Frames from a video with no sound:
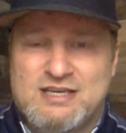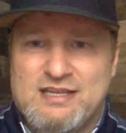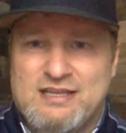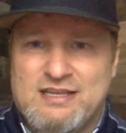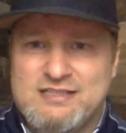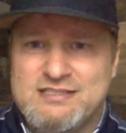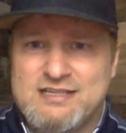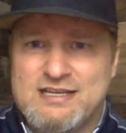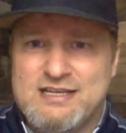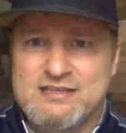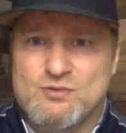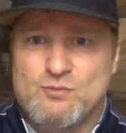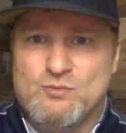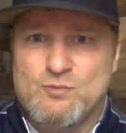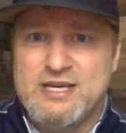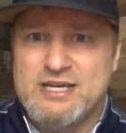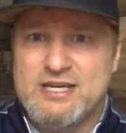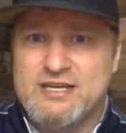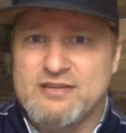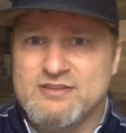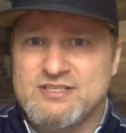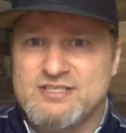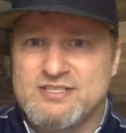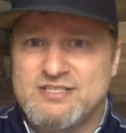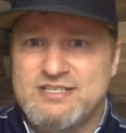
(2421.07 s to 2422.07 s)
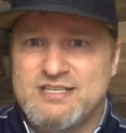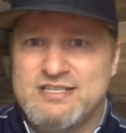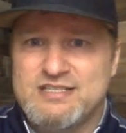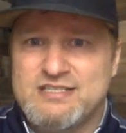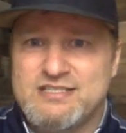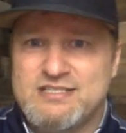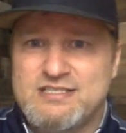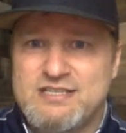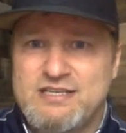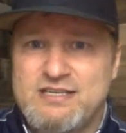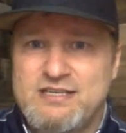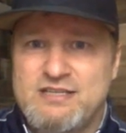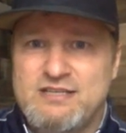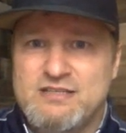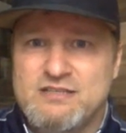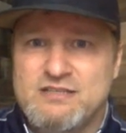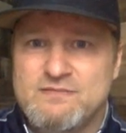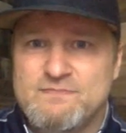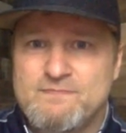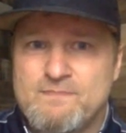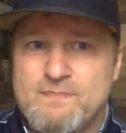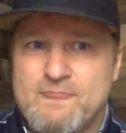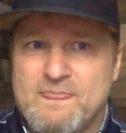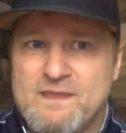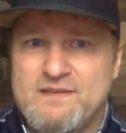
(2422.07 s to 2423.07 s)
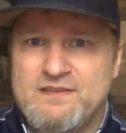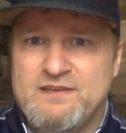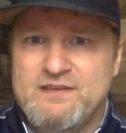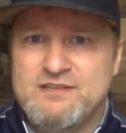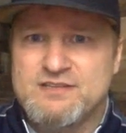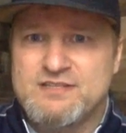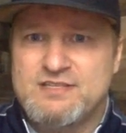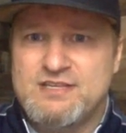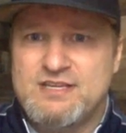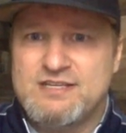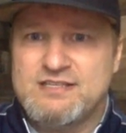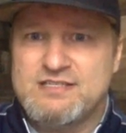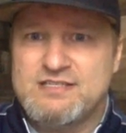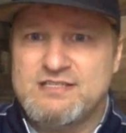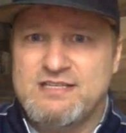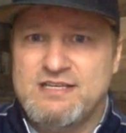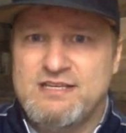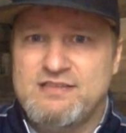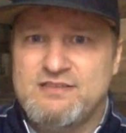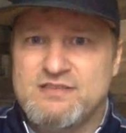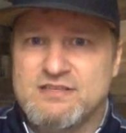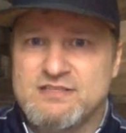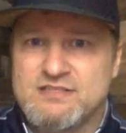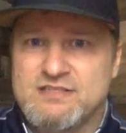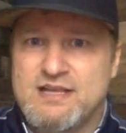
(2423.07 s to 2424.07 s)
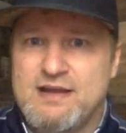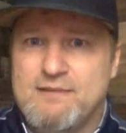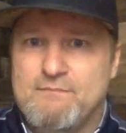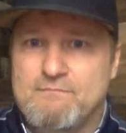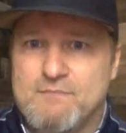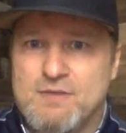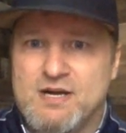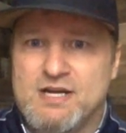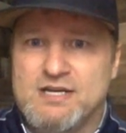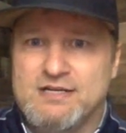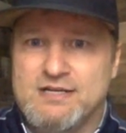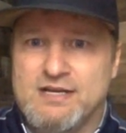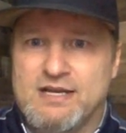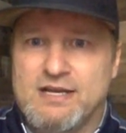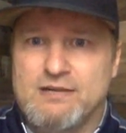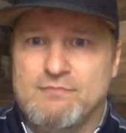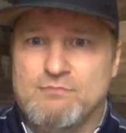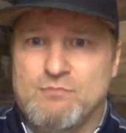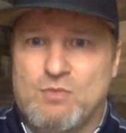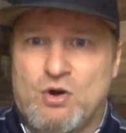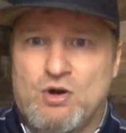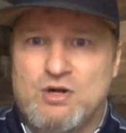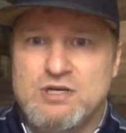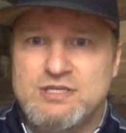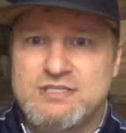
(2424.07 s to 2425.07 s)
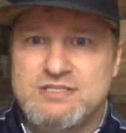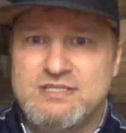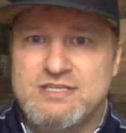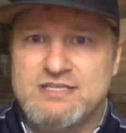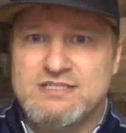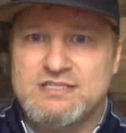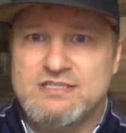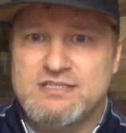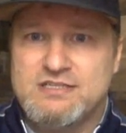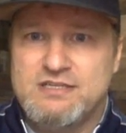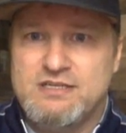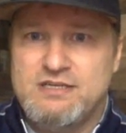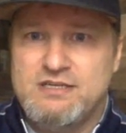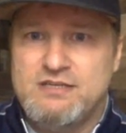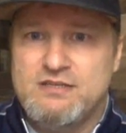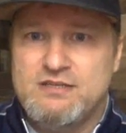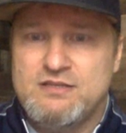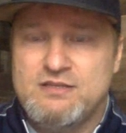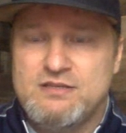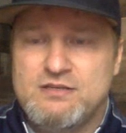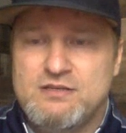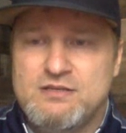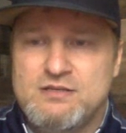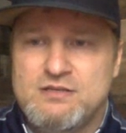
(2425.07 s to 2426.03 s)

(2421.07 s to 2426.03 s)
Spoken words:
I think it's like the week of the 16th. I think the 16th is that Monday, March 16th.